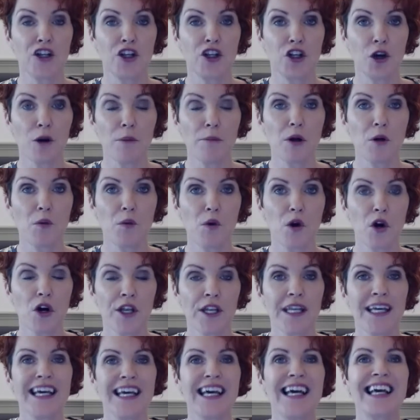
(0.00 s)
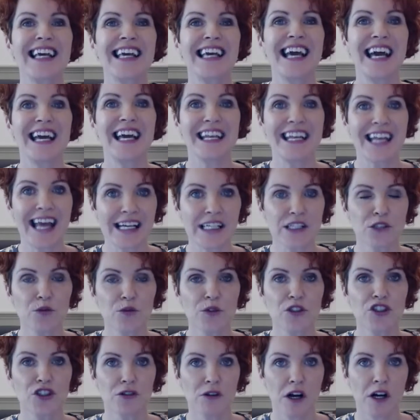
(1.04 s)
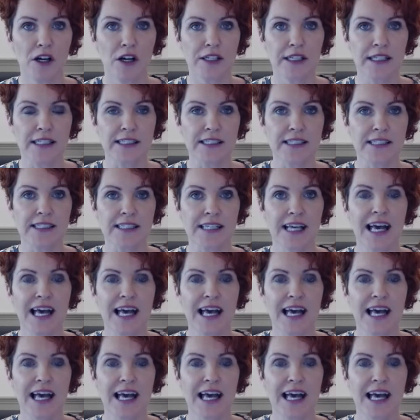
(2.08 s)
Number one, connect with your audience.